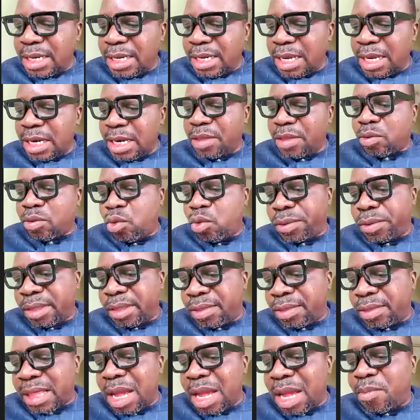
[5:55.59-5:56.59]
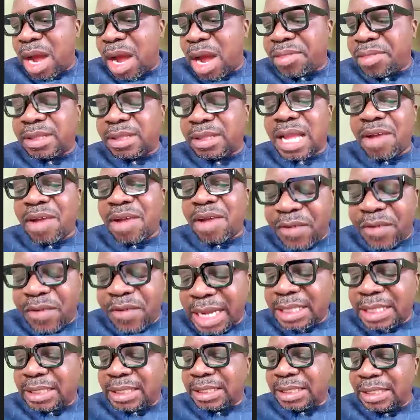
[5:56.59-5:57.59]
in the school system as it
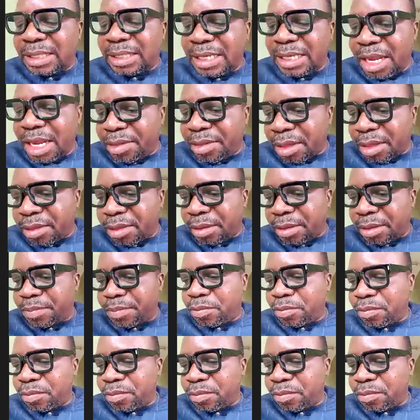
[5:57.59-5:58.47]
affects relationship,